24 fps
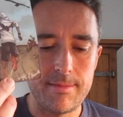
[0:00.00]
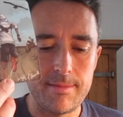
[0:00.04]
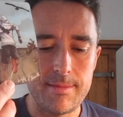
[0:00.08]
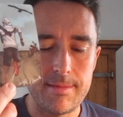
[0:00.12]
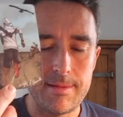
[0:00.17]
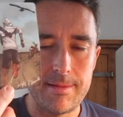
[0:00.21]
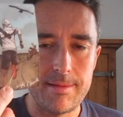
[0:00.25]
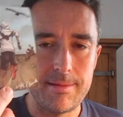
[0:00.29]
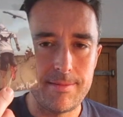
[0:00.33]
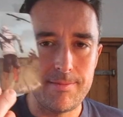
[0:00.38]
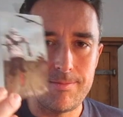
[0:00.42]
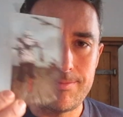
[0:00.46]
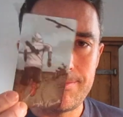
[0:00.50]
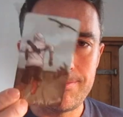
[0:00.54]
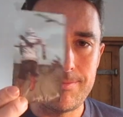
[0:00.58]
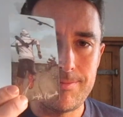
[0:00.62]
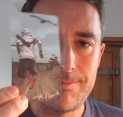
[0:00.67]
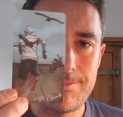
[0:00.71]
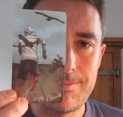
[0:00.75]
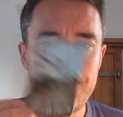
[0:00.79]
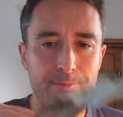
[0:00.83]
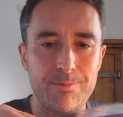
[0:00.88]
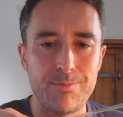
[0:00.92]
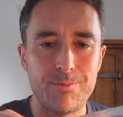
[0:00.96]

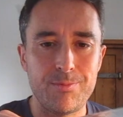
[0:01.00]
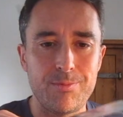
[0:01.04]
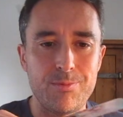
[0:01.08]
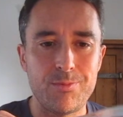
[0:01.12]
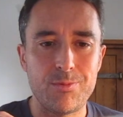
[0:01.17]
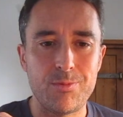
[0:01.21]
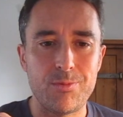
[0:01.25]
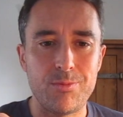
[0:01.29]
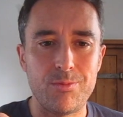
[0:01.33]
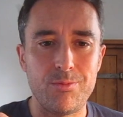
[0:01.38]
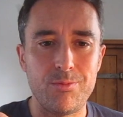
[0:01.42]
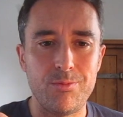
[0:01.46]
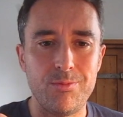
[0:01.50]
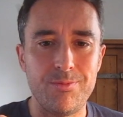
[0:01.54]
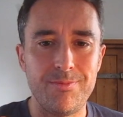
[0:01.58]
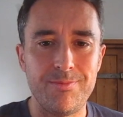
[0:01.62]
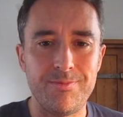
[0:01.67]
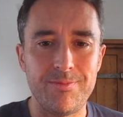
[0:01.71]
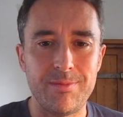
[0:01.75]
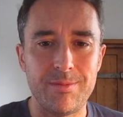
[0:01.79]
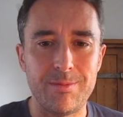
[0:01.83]
(no one is talking)